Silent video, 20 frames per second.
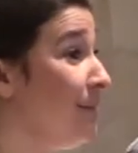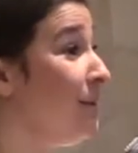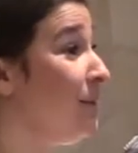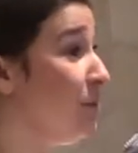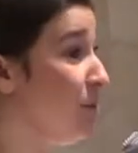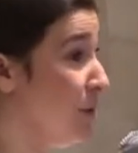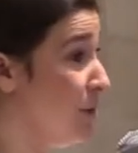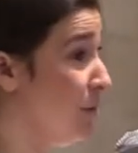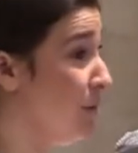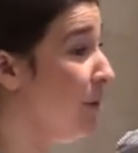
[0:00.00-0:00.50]

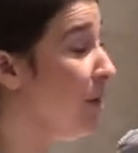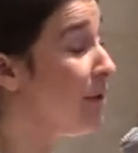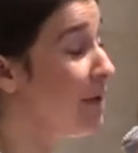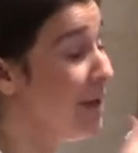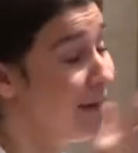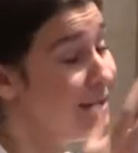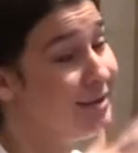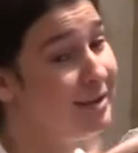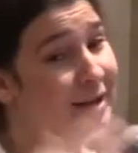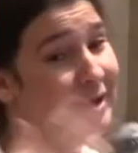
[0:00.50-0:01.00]
You do,
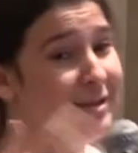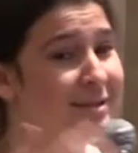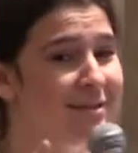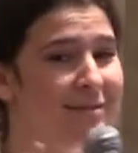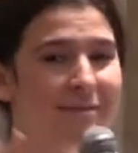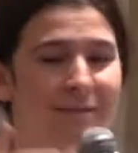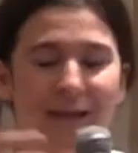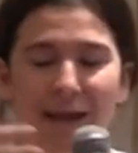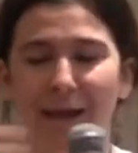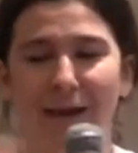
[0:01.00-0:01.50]
okay. That
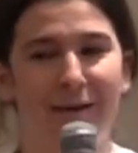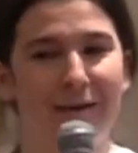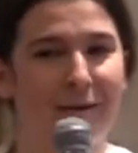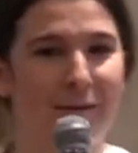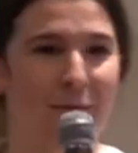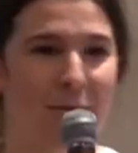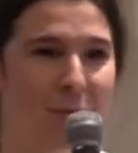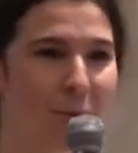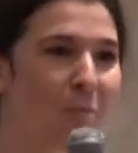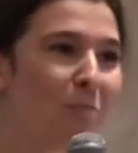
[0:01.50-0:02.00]
is like
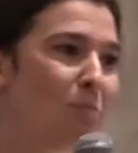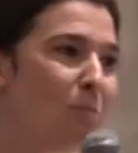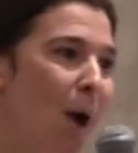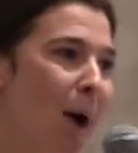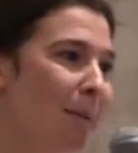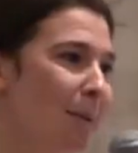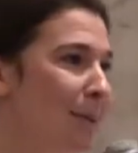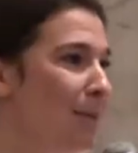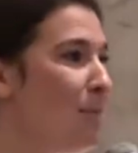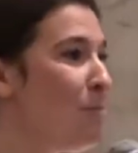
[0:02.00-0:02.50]
the
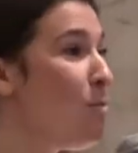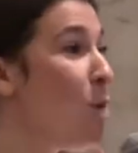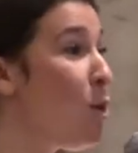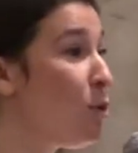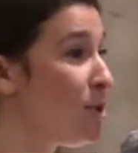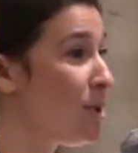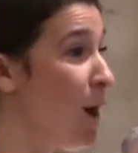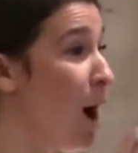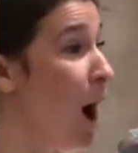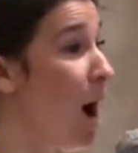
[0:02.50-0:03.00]
probably the
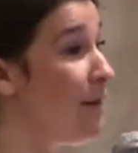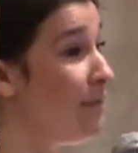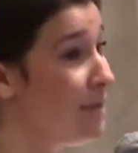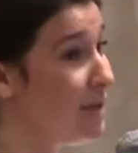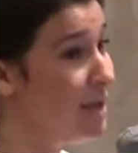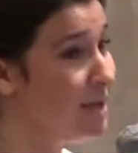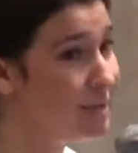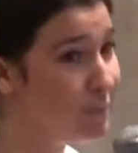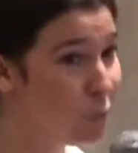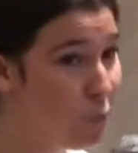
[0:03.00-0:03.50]
most
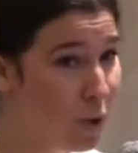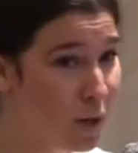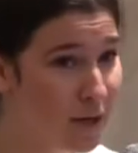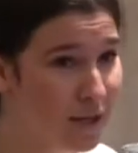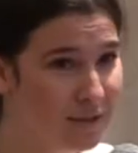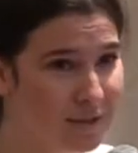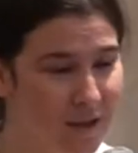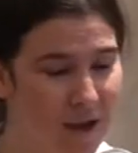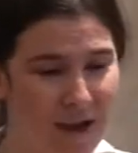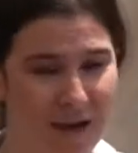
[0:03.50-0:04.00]
obvious
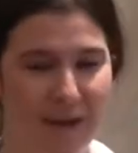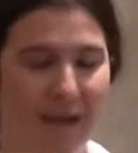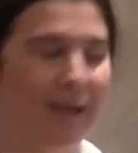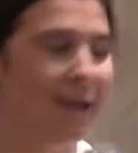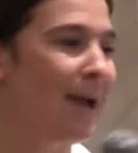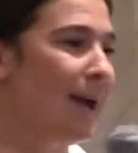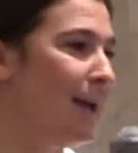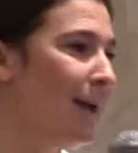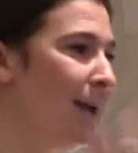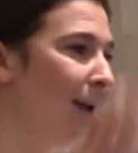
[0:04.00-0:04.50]
warning sign.
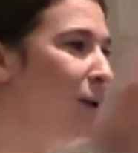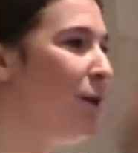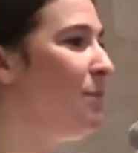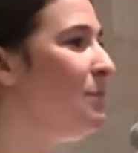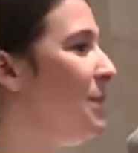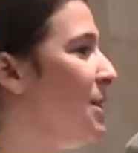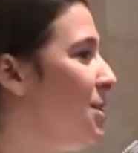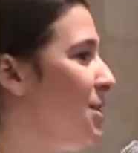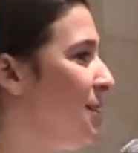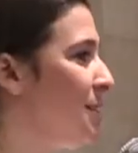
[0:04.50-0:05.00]
Again, it
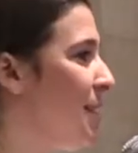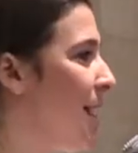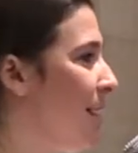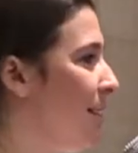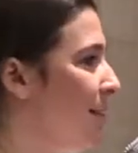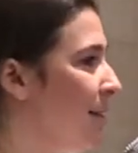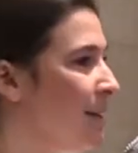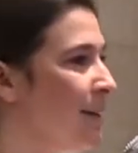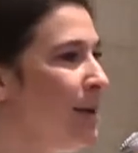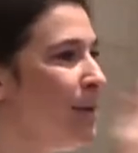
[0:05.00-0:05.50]
could be just
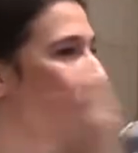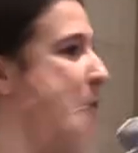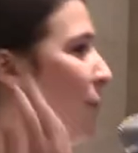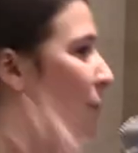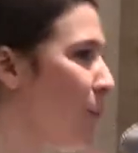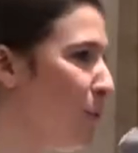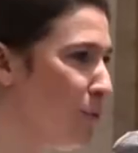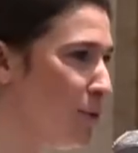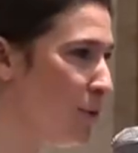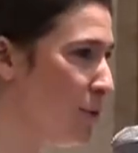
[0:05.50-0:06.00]
that their
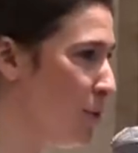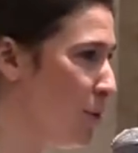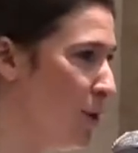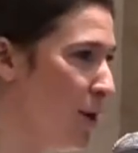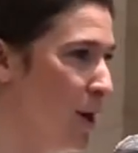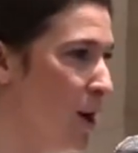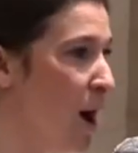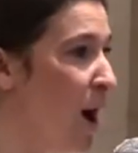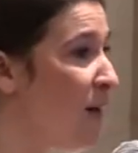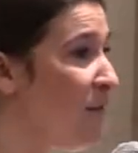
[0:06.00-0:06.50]
phones are
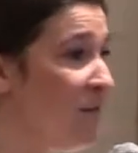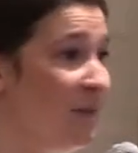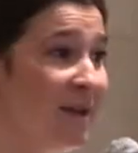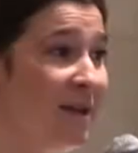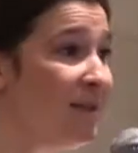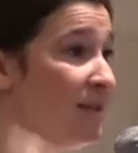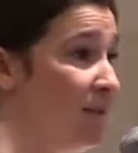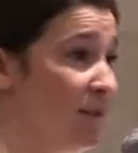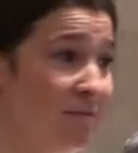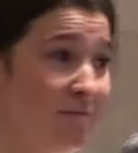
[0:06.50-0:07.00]
turning off
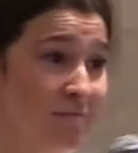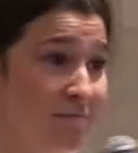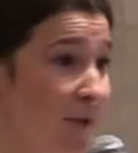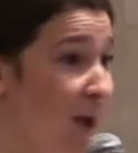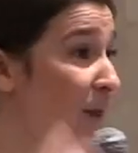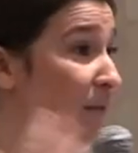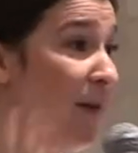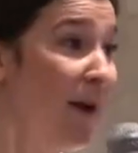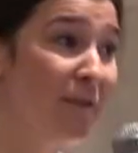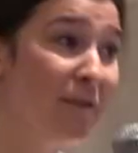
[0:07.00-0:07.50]
because
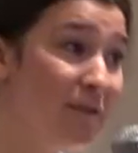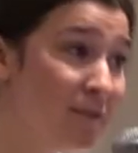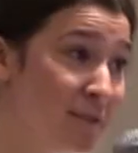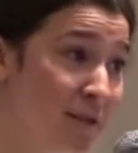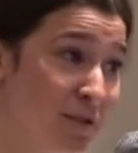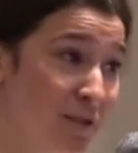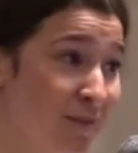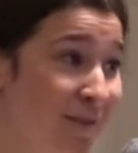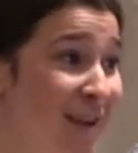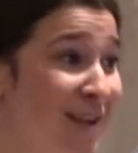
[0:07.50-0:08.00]
of other
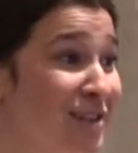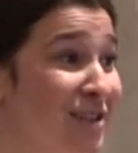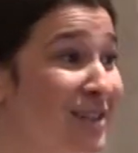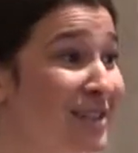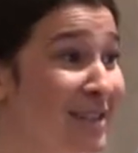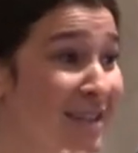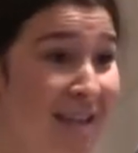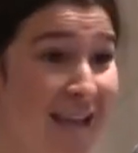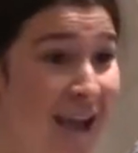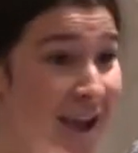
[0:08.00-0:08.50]

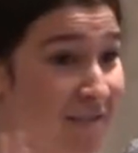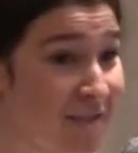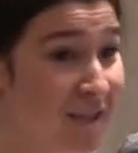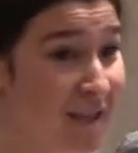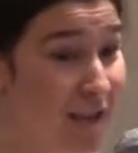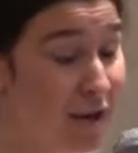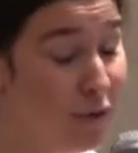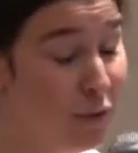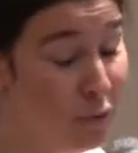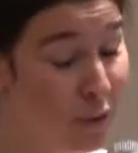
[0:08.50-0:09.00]
situations and they have to
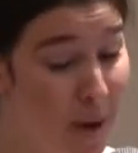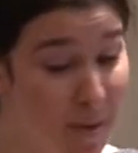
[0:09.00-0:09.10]
get new